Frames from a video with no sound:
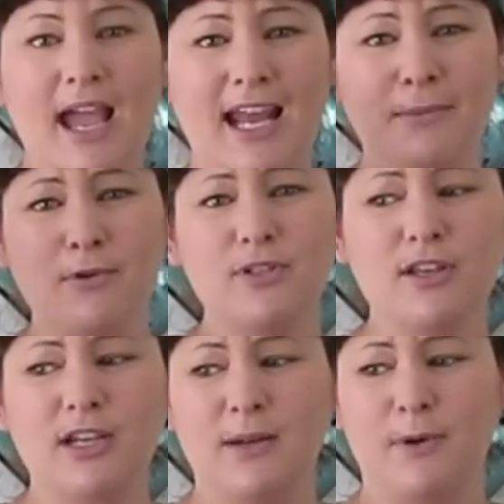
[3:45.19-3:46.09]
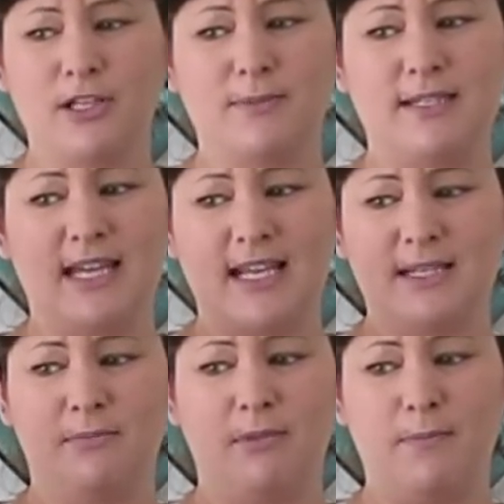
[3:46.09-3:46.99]
And I'm also going to possibly take
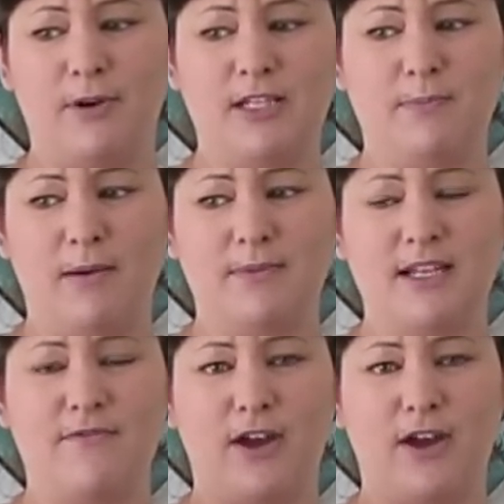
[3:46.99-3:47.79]
some of my breast pump stuff.